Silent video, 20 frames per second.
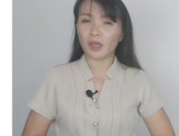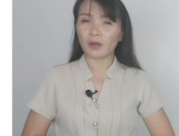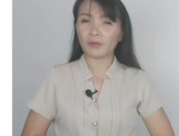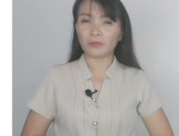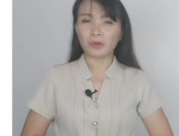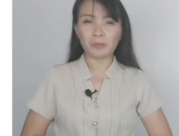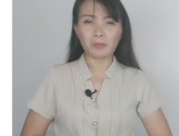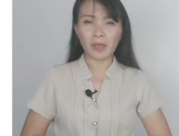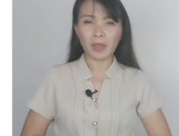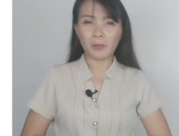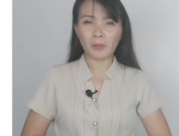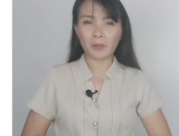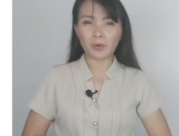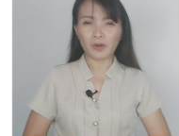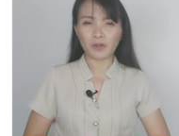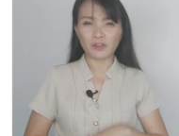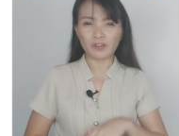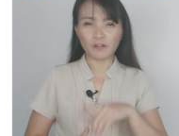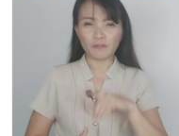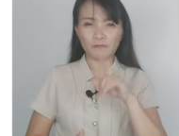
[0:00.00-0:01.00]

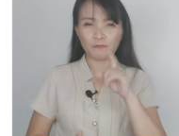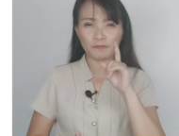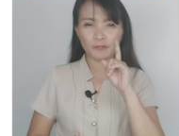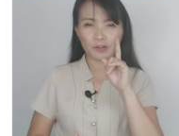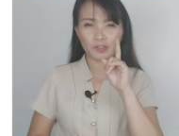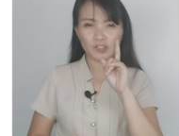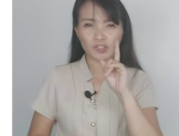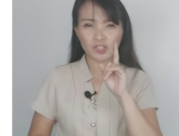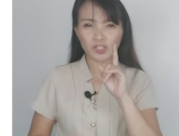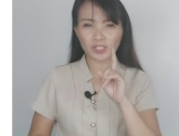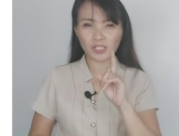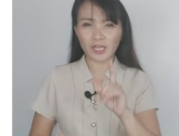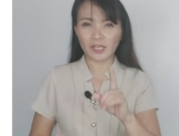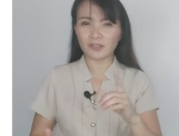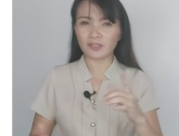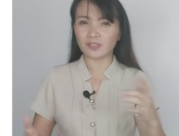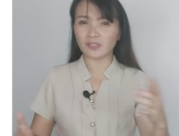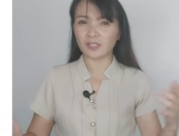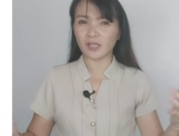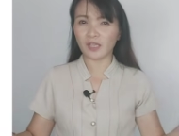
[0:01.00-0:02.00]
Remember, the first
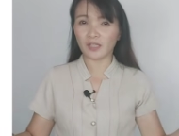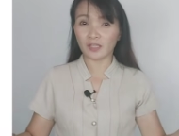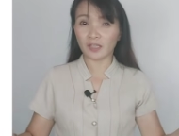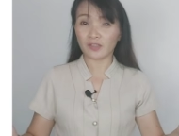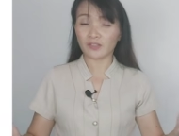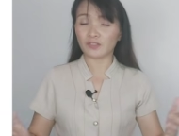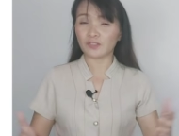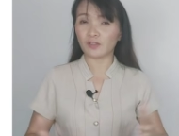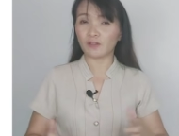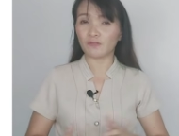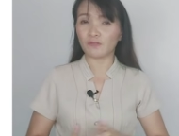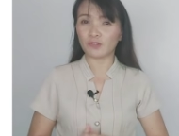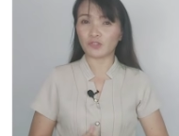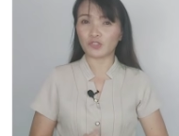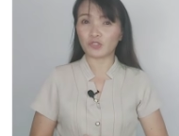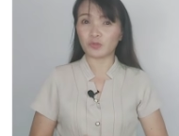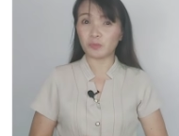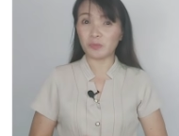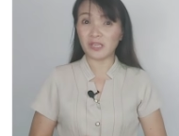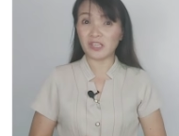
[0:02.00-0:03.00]
10 seconds of your
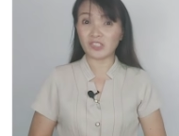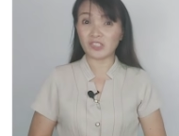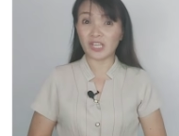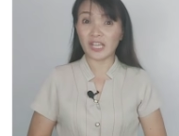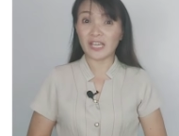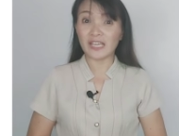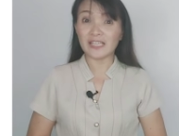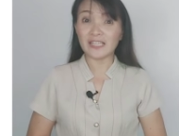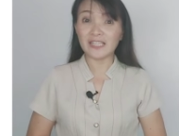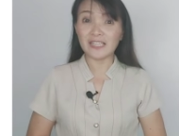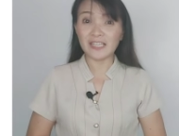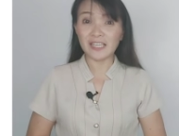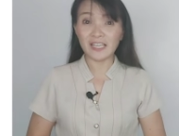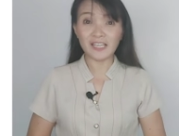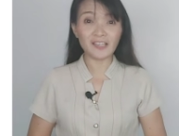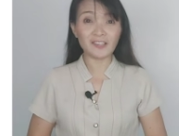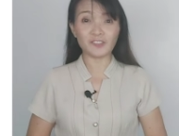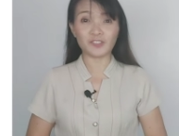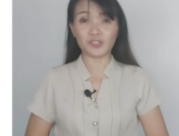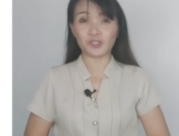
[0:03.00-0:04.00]
speech
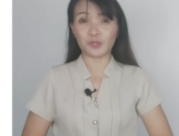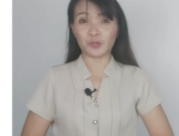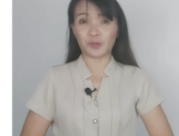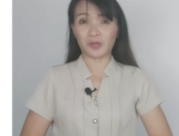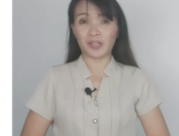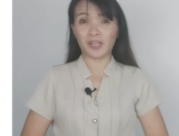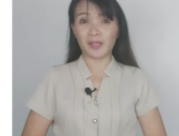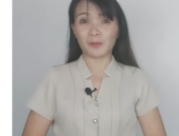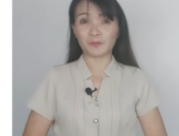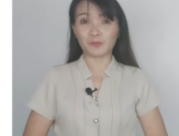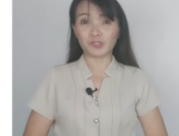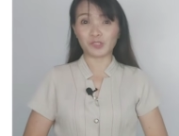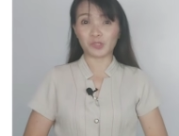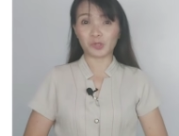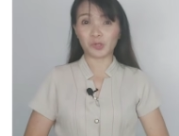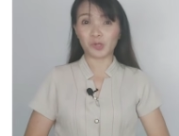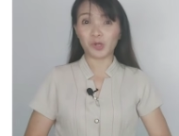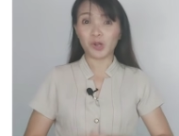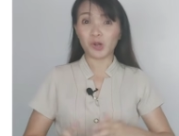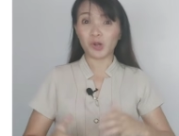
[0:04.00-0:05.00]
needs to
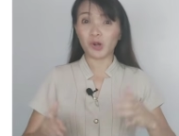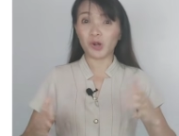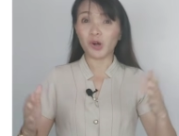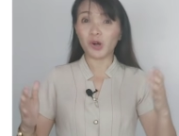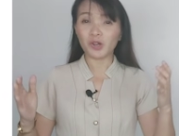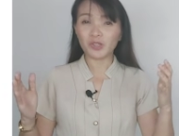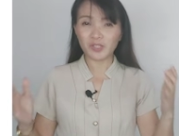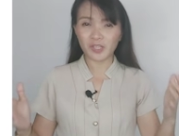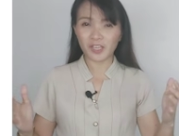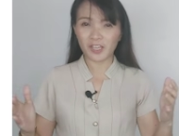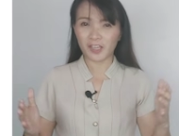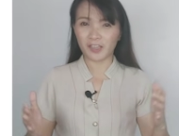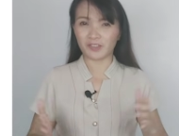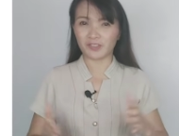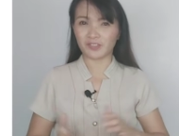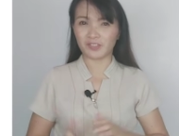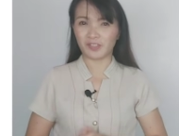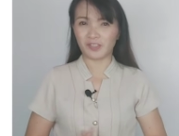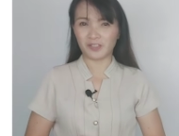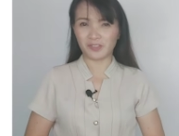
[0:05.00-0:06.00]
capture
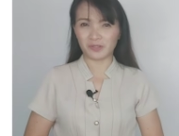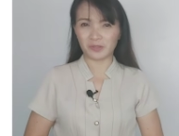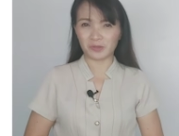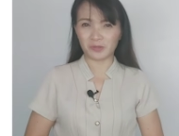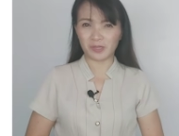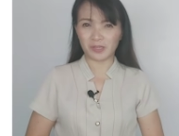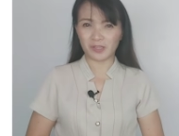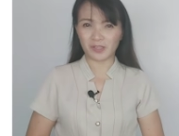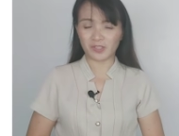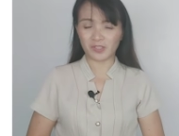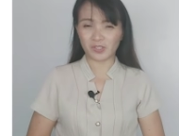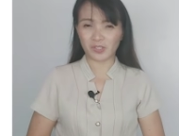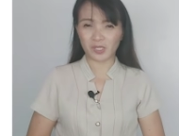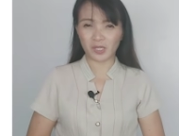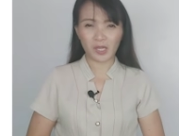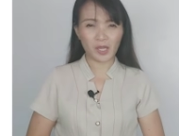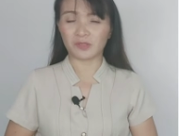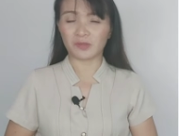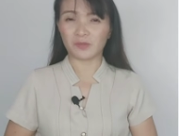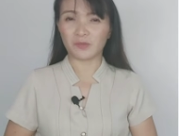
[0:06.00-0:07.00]
audience interest.
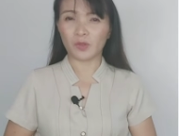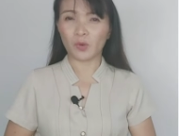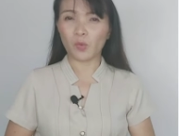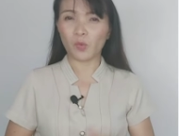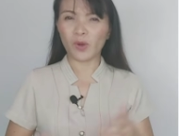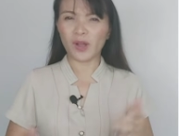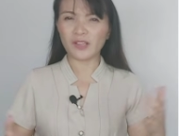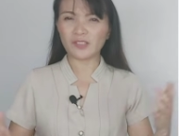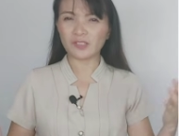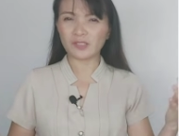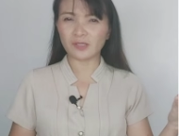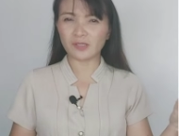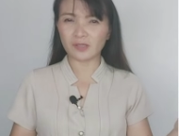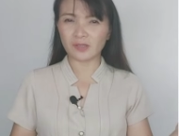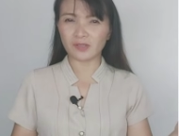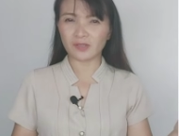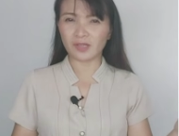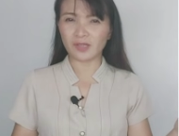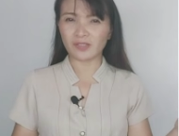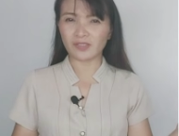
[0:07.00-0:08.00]
Watch
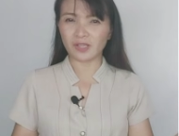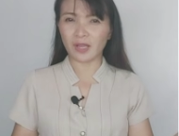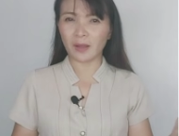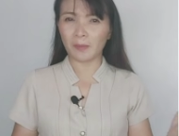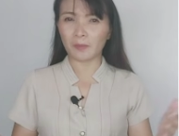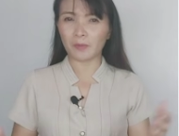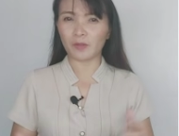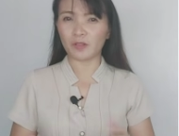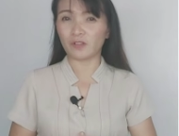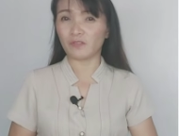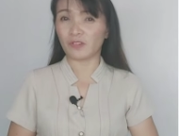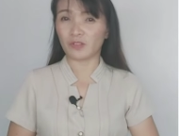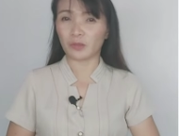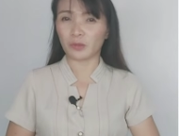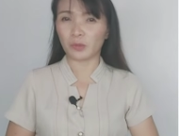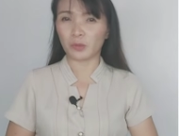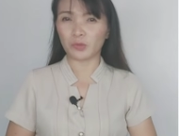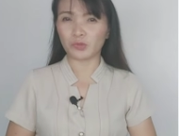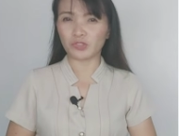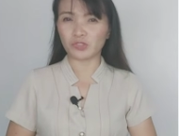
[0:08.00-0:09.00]
this example of a
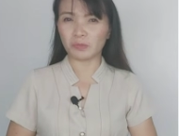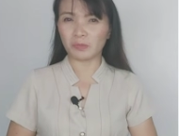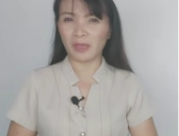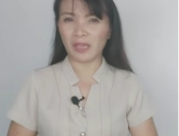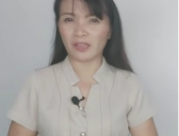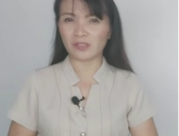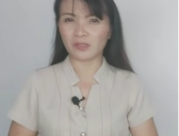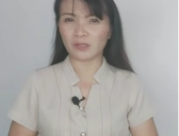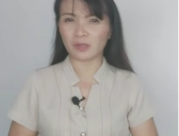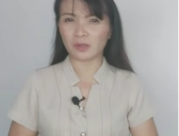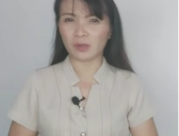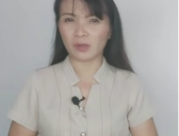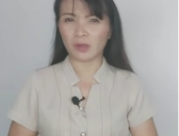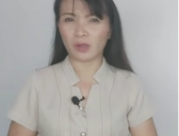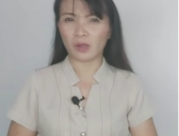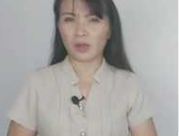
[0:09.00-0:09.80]
Toastmaster.